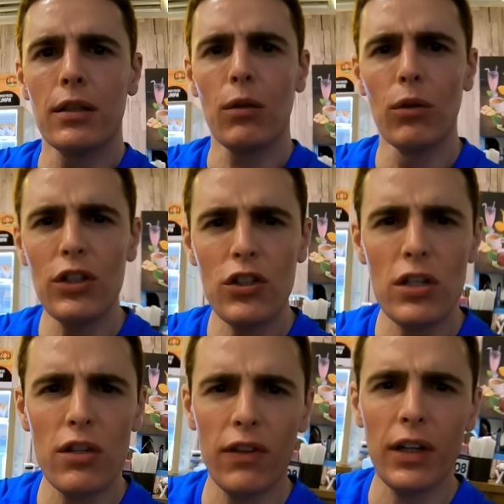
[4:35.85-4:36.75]
The lychee
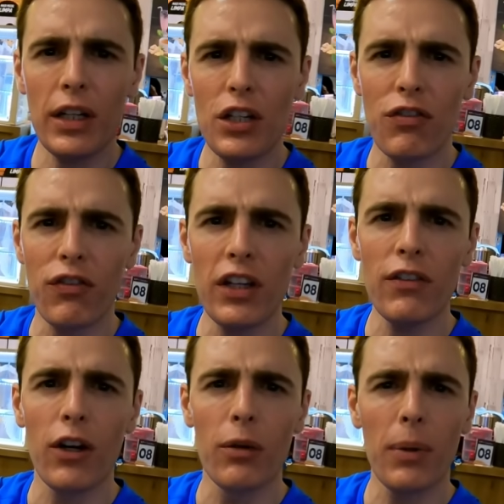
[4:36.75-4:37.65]
is a very nice flavour,